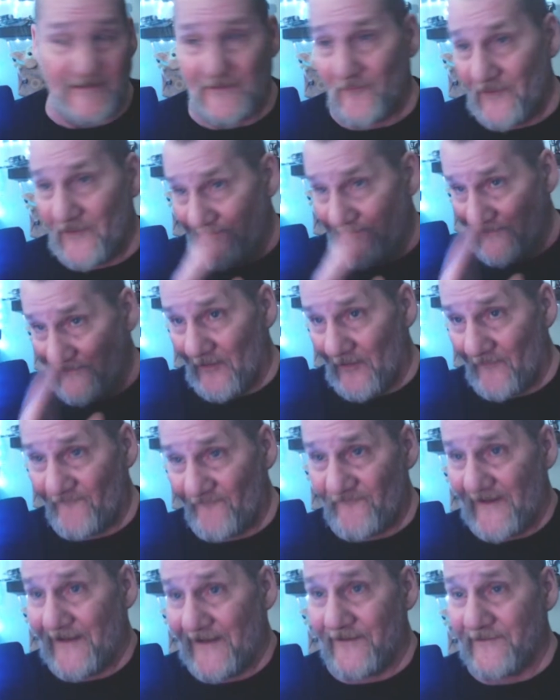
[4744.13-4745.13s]
it went,
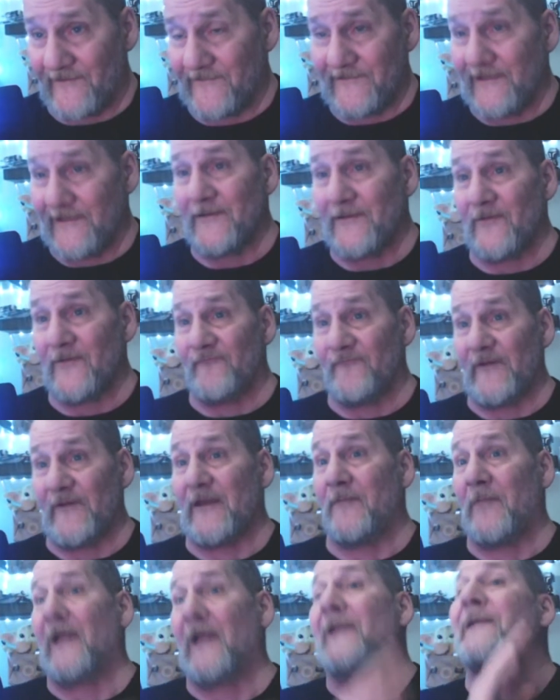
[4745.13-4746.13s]
fade, didn't do a
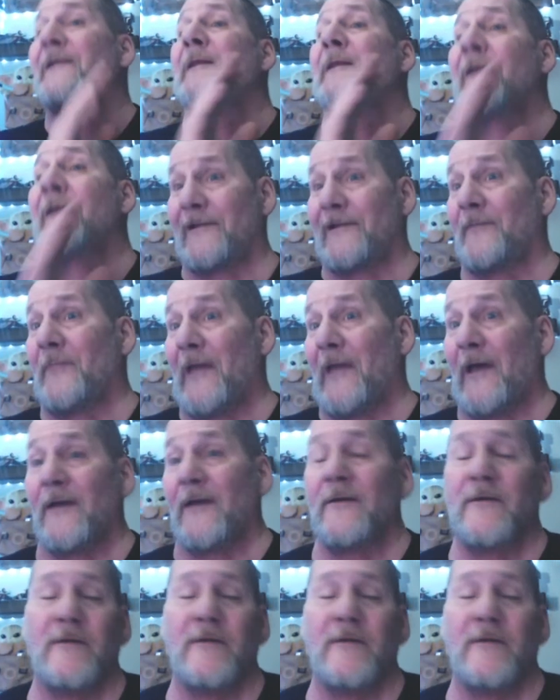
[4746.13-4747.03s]
fade to black, did it cut to black?